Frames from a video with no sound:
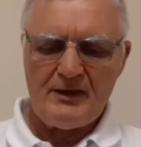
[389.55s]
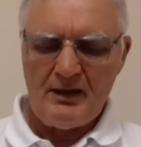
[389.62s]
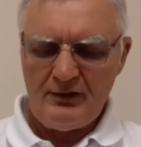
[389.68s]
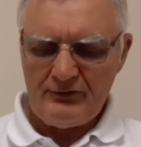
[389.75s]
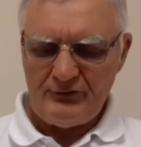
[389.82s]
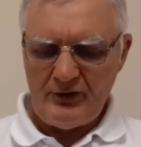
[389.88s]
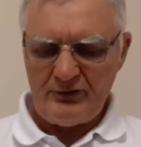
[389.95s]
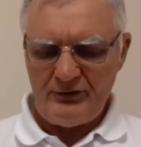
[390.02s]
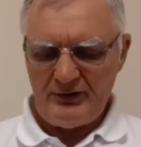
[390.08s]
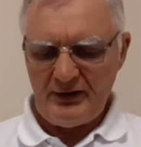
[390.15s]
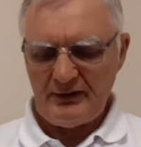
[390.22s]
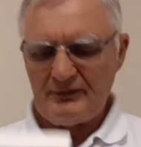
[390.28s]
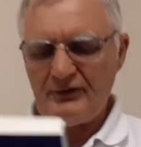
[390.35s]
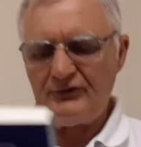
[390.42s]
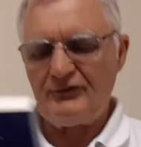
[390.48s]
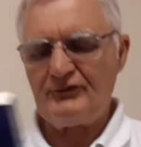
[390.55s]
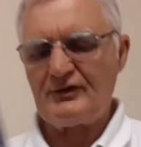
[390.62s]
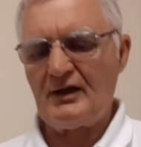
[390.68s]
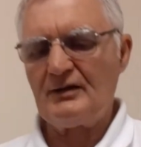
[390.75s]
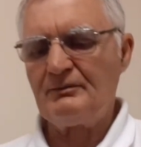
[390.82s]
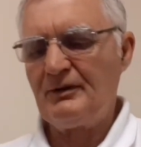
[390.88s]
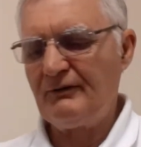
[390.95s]
So I think this is going
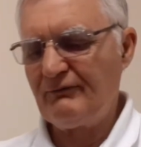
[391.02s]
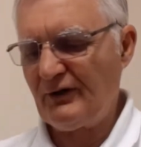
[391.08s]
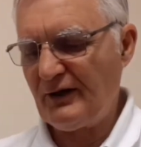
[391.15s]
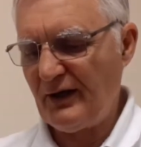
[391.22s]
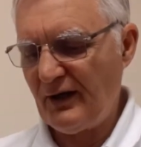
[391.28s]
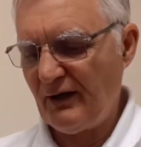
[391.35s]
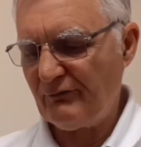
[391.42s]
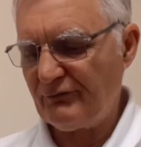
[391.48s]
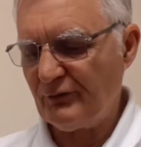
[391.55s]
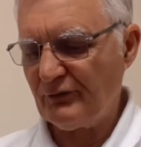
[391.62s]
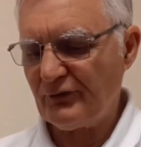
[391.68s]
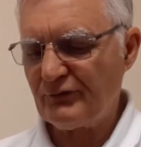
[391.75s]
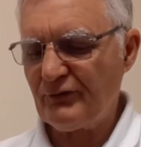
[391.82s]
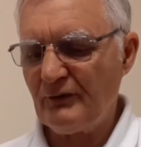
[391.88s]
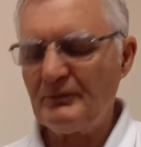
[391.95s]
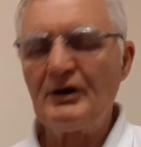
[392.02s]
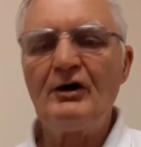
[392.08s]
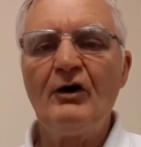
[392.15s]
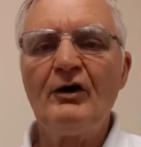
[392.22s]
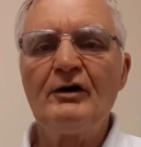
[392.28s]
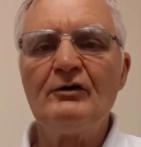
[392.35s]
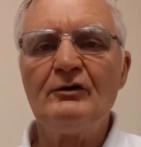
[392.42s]
to be very helpful. It's from a
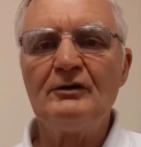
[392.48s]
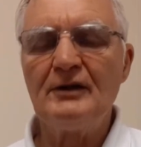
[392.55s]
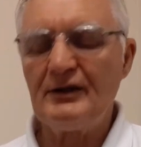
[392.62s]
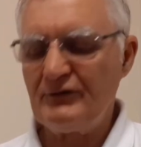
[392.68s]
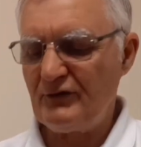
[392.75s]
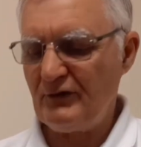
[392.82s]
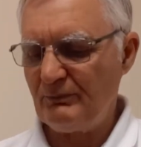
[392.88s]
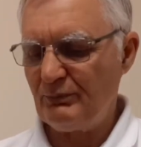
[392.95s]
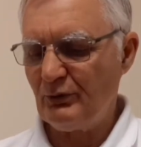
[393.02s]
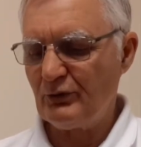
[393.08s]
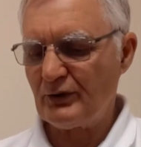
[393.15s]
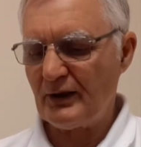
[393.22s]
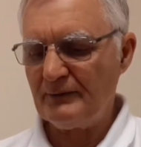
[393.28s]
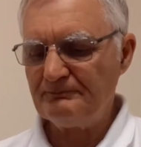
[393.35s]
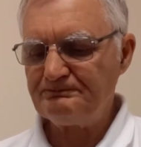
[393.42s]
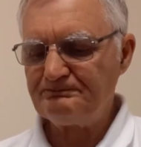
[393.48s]
guy called Lindsay Porter,